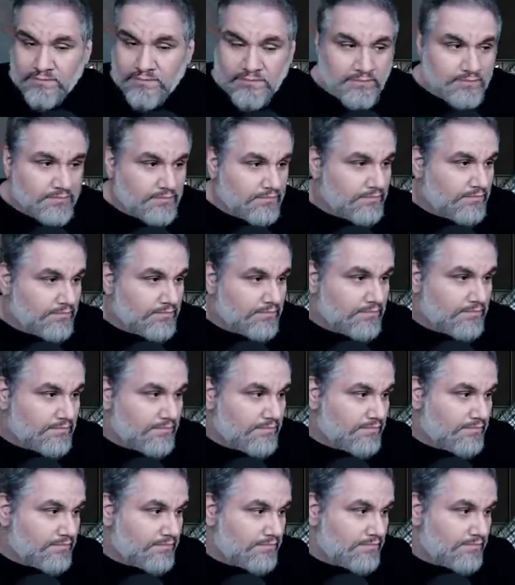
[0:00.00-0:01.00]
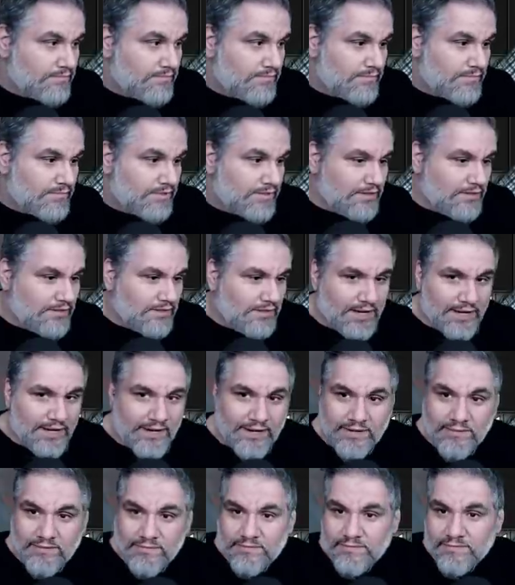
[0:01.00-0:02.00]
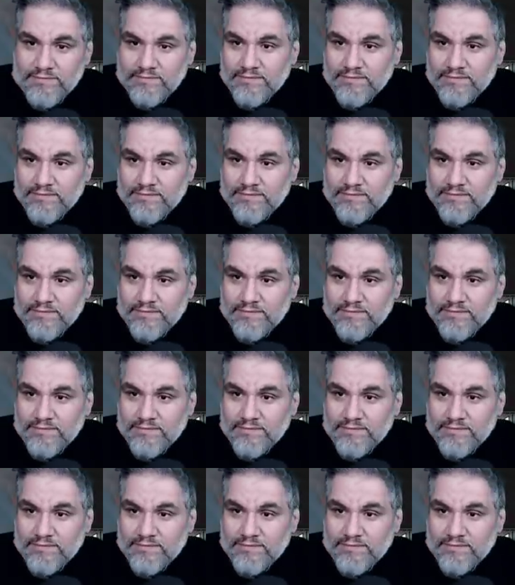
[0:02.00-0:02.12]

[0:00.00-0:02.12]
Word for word: Impulse, huh? You got it.